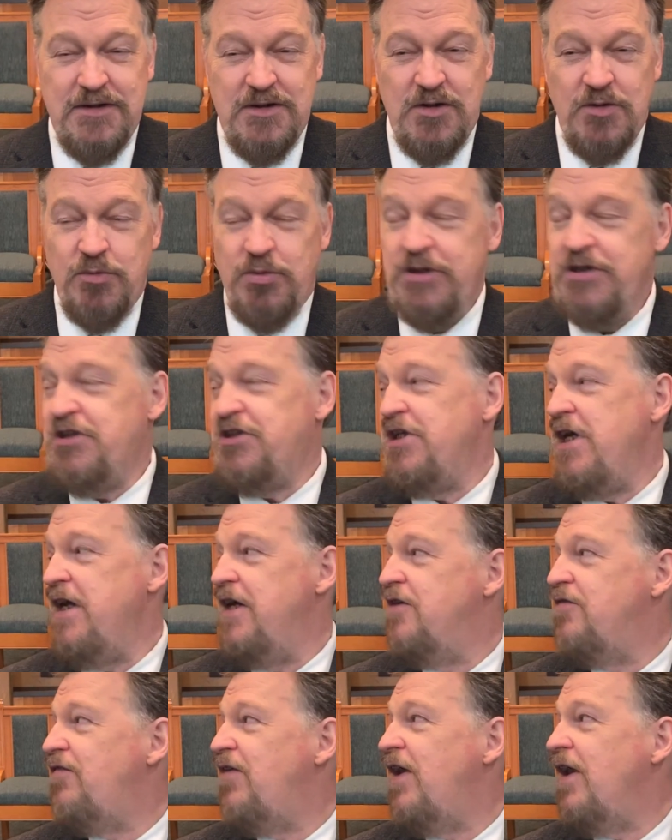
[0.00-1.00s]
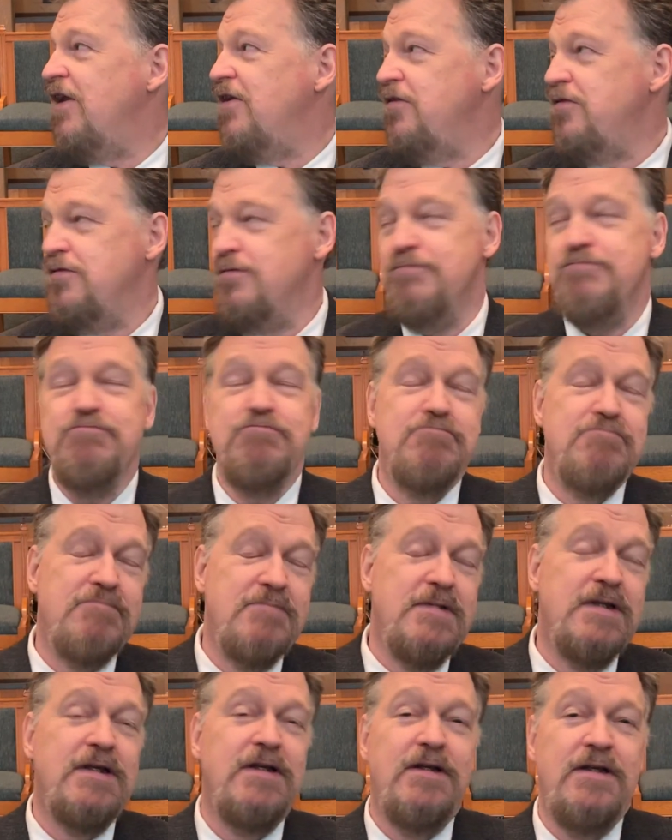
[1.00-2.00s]
Appreciate it, fellas.
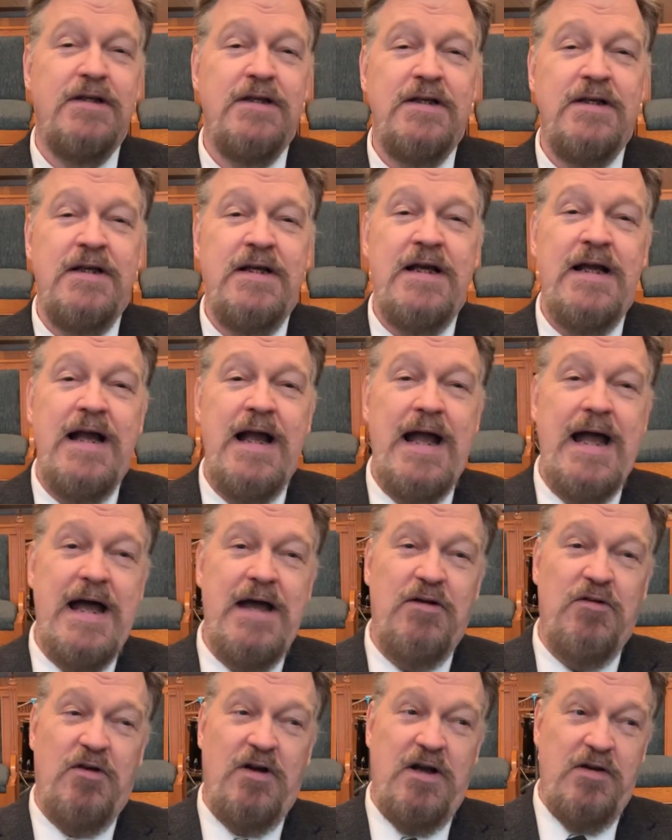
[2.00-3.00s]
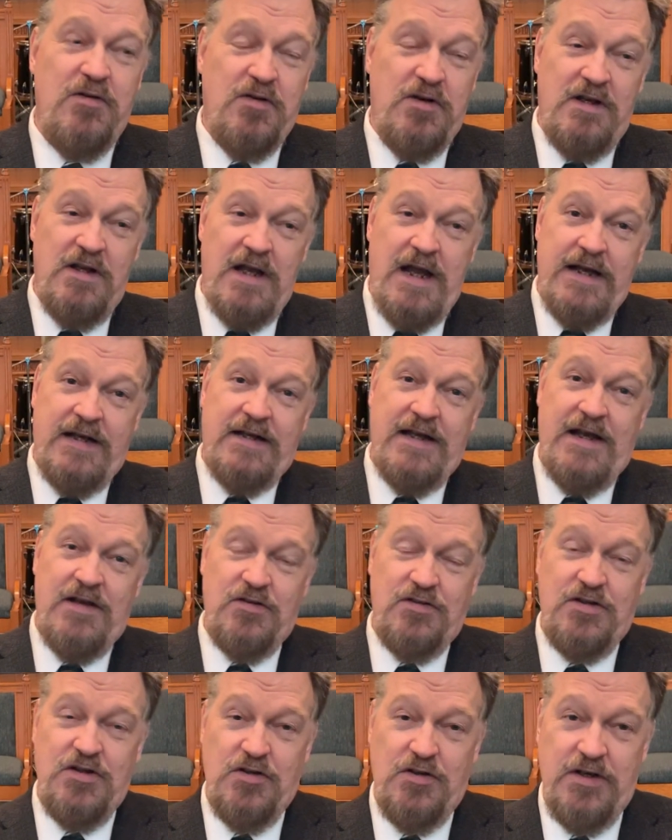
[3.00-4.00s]
And we would like to
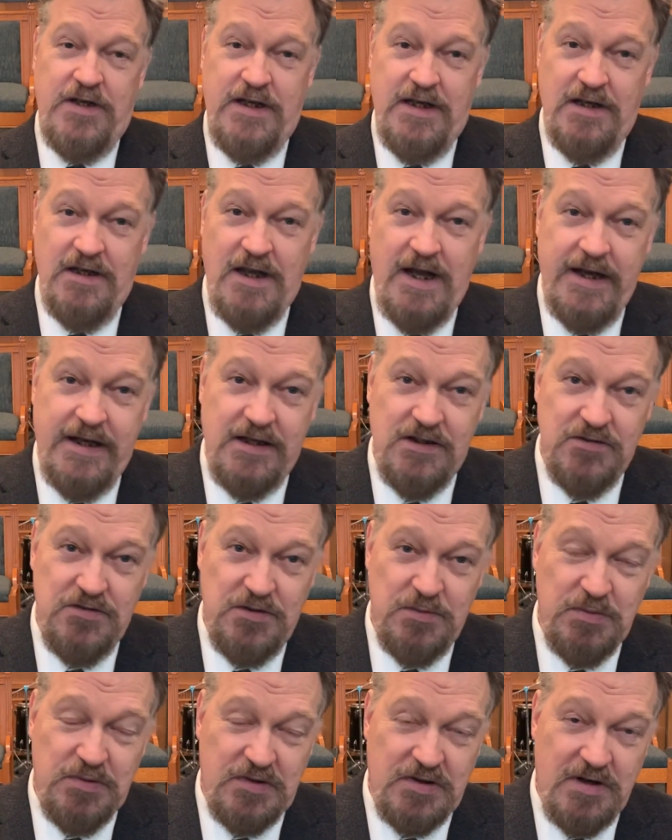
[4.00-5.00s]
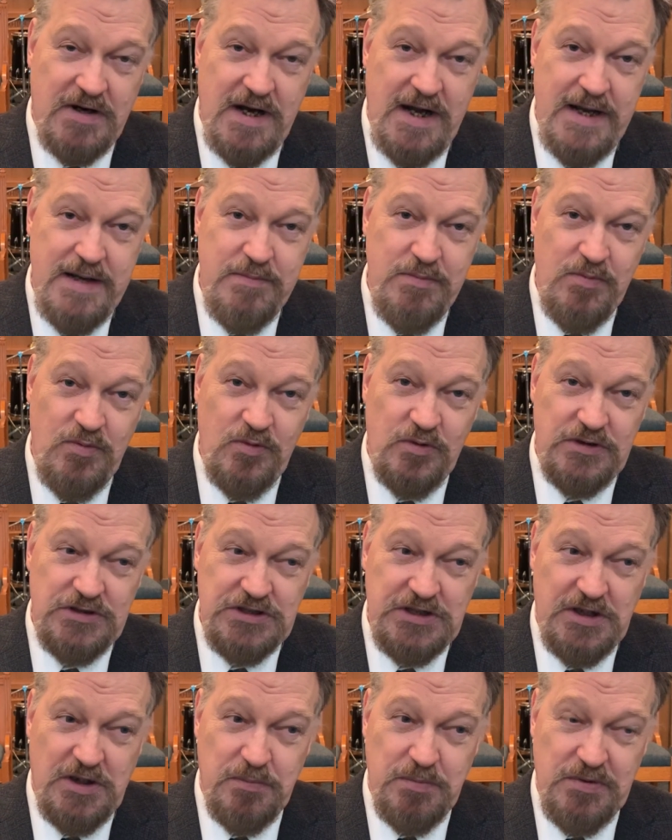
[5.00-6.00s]
ask you to hit like and subscribe,
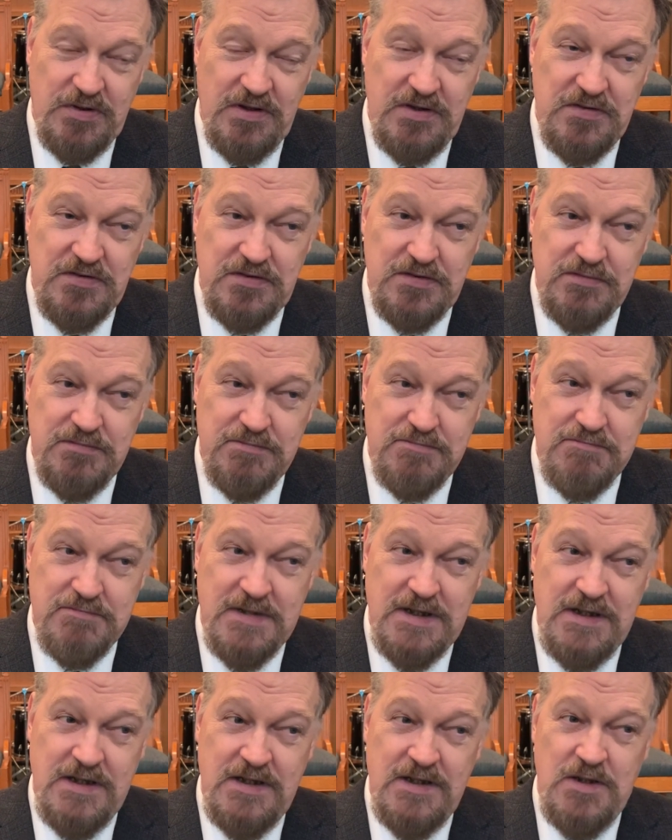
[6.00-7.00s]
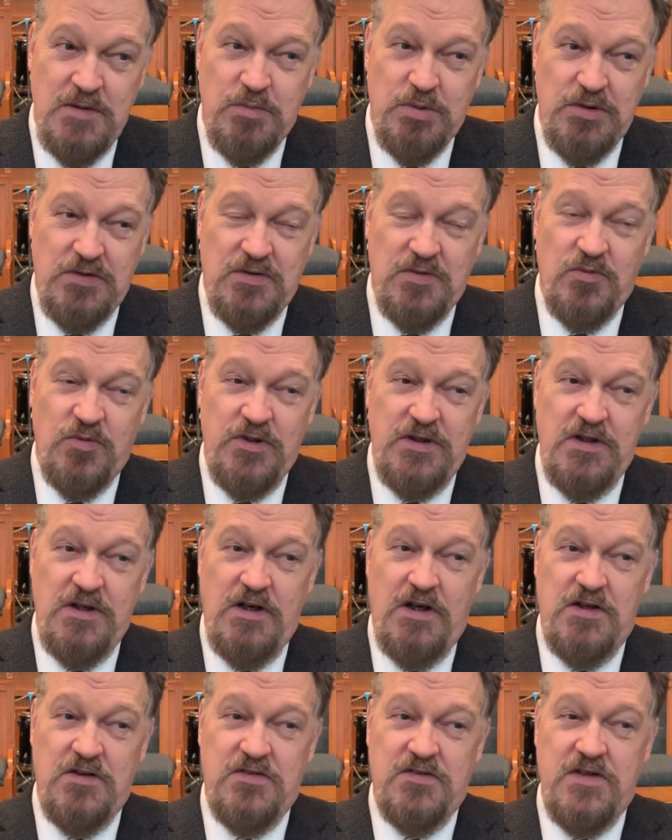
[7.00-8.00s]
which helps us put some wind in
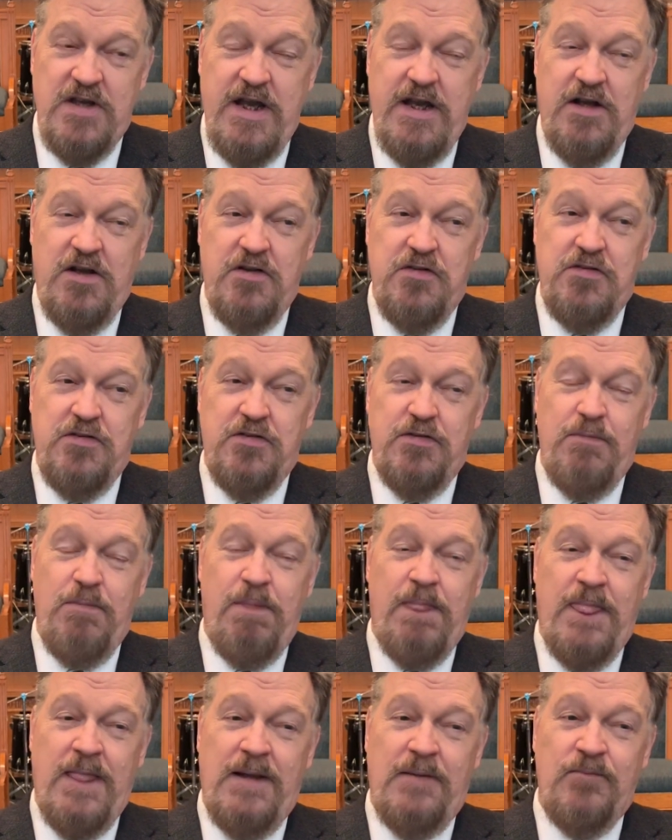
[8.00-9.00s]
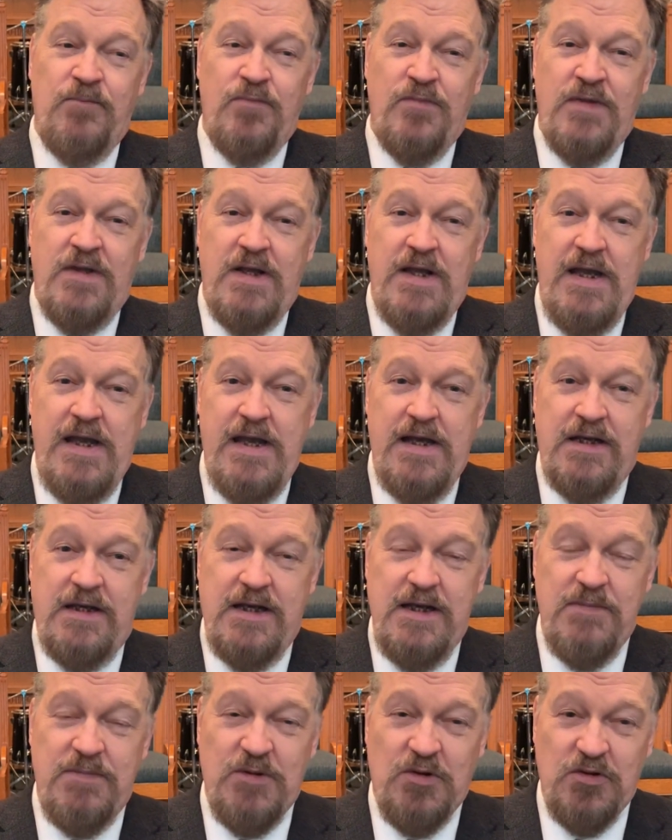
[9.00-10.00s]
our sails and
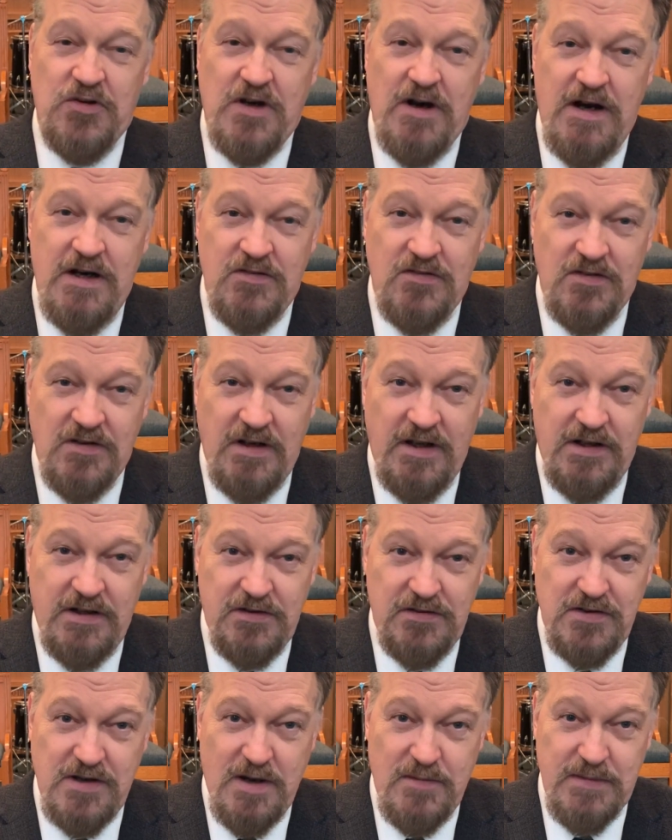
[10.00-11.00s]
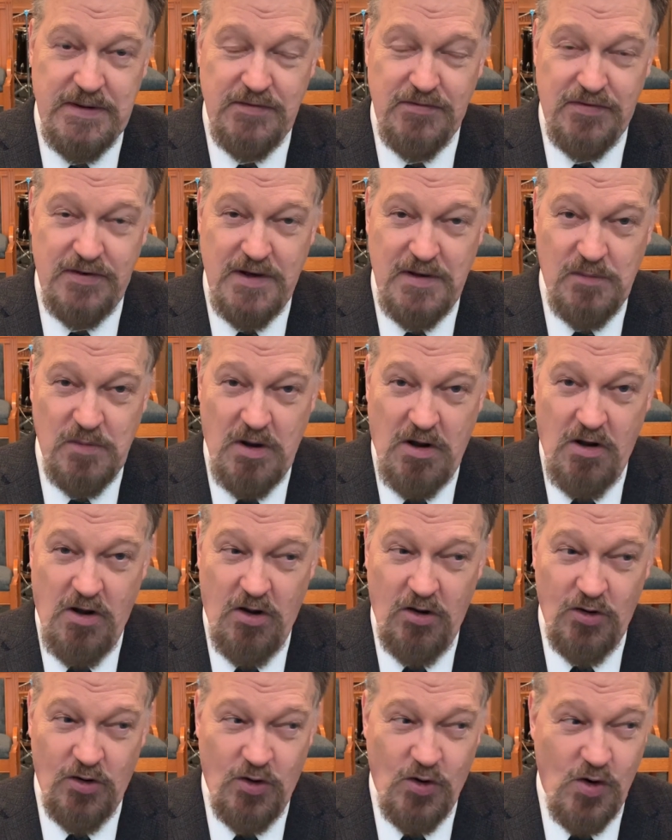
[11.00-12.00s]
keep those cards and letters coming from
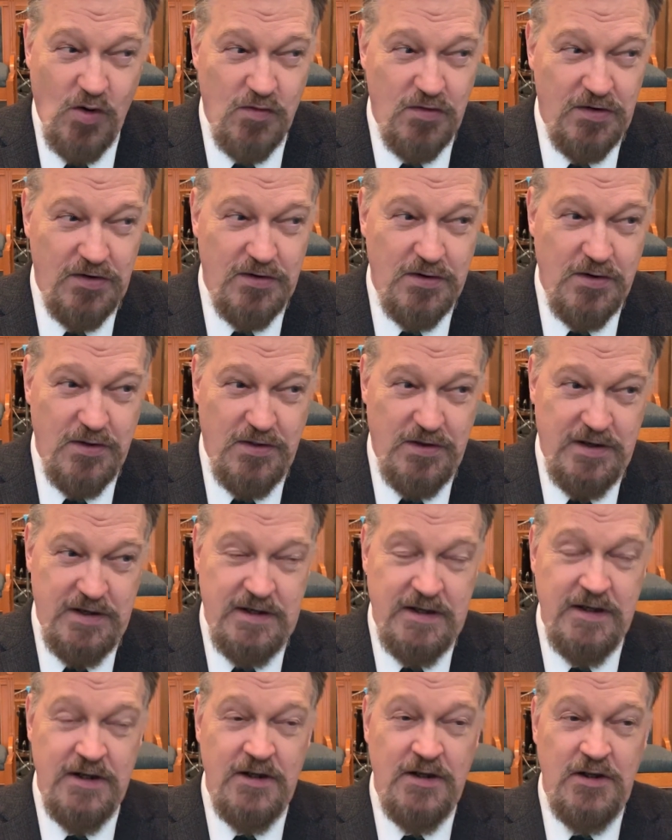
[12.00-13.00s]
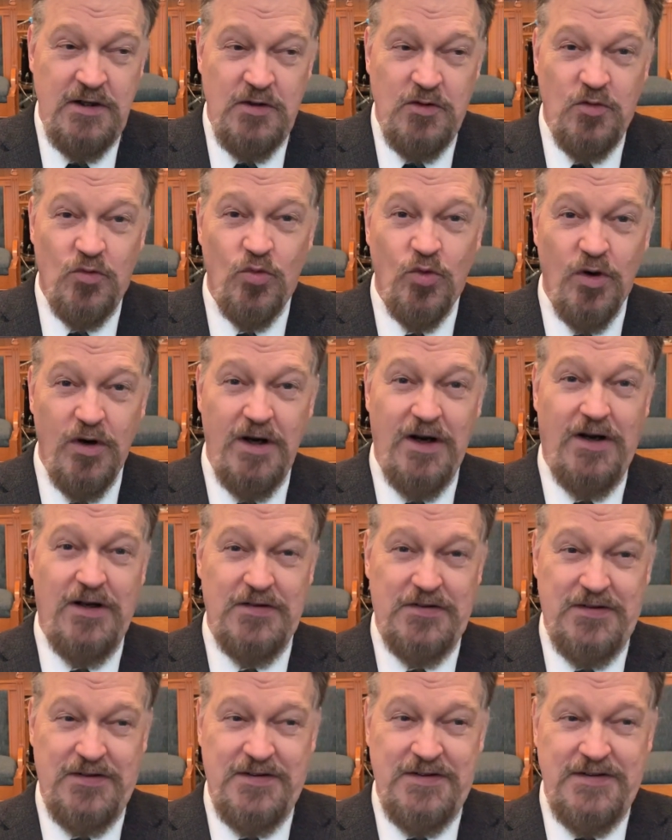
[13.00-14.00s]
all over the world.